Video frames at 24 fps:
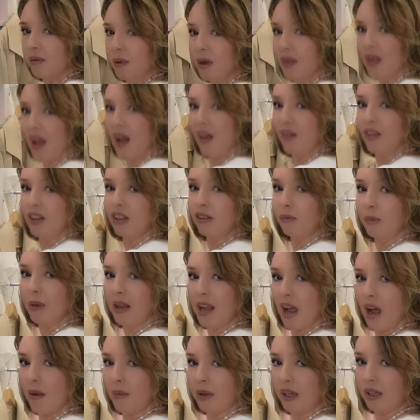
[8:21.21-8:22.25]
without these
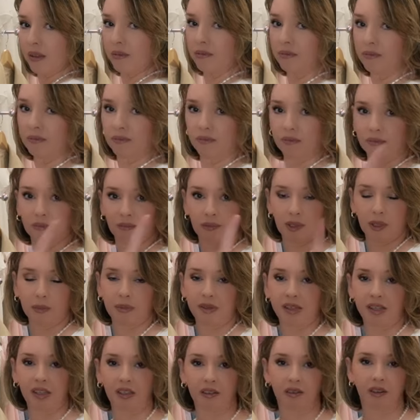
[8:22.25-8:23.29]
becoming
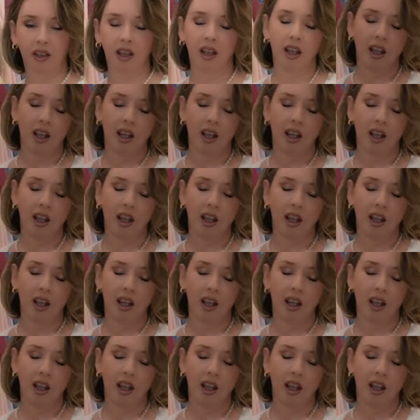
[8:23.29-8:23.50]
club scene.